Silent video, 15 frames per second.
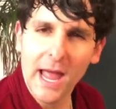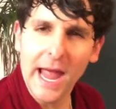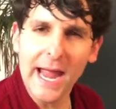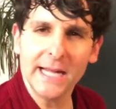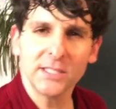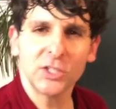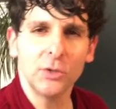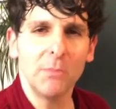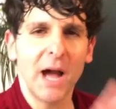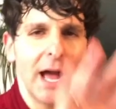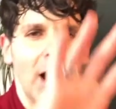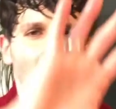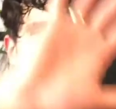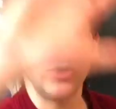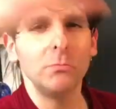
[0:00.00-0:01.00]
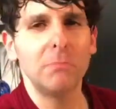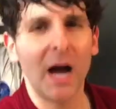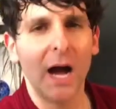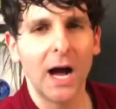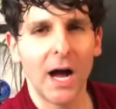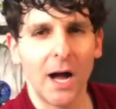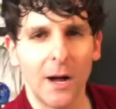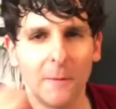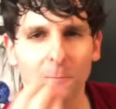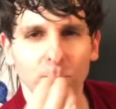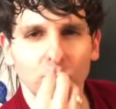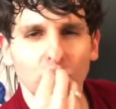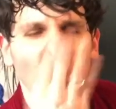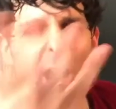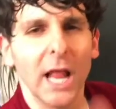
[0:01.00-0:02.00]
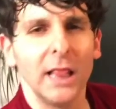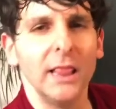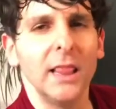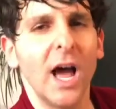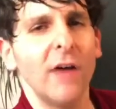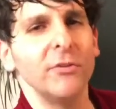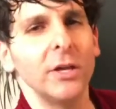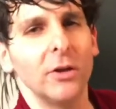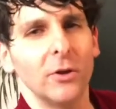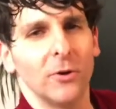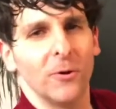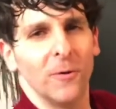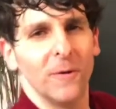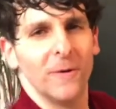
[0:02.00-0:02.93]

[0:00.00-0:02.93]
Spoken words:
And to my own mom, love you.